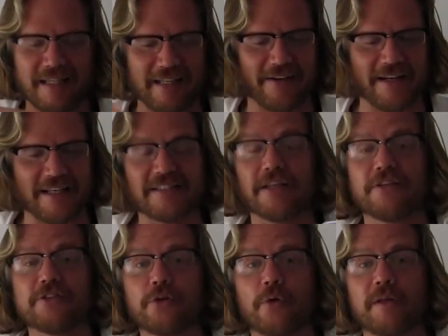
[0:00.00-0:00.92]
And there it is,
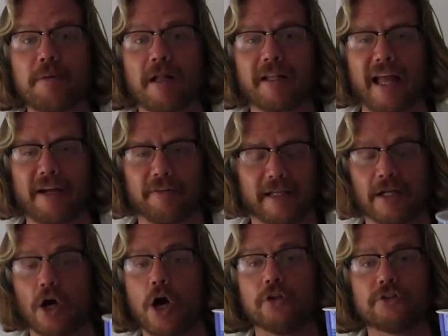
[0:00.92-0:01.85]
sodium polyacrylate.
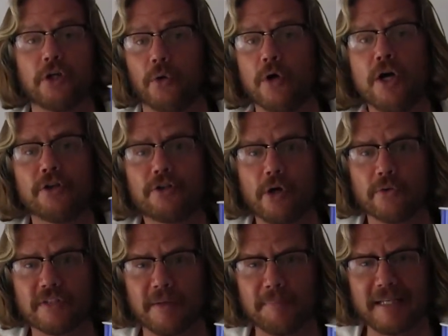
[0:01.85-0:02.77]
Also,
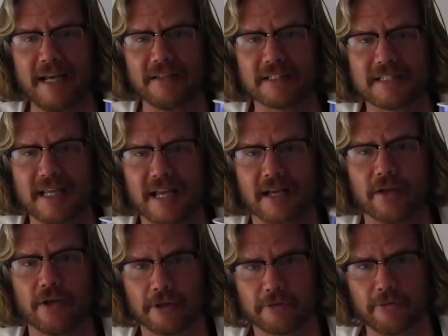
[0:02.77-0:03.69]
don't dump it down the sink.
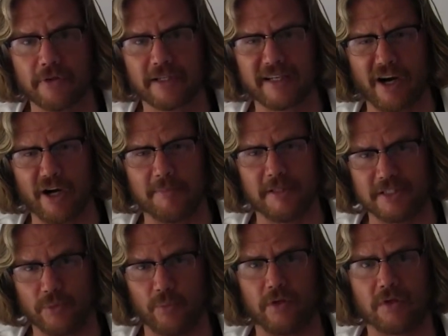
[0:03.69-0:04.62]
Throw it in the garbage.
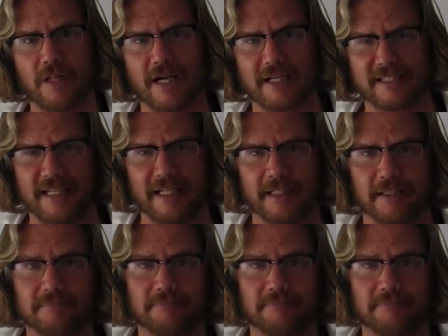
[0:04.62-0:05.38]
It will clog your sink.